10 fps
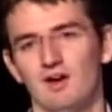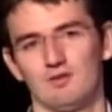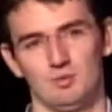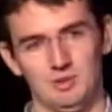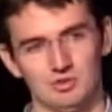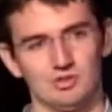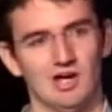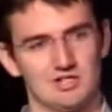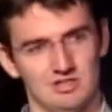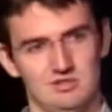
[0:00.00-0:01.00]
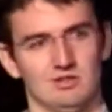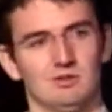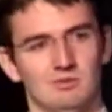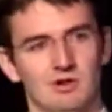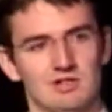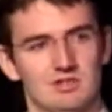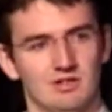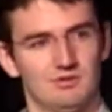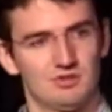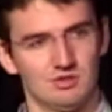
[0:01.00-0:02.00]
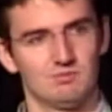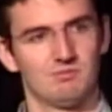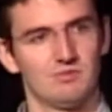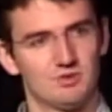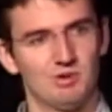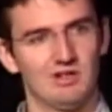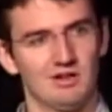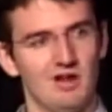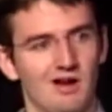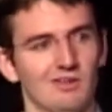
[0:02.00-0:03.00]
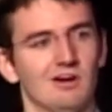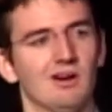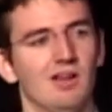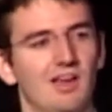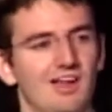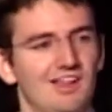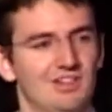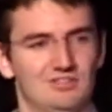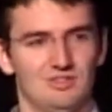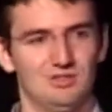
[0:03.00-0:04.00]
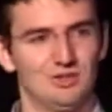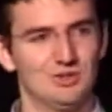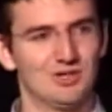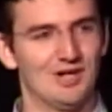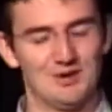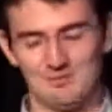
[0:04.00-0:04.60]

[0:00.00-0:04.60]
for people who actually don't want to spend $1, is to do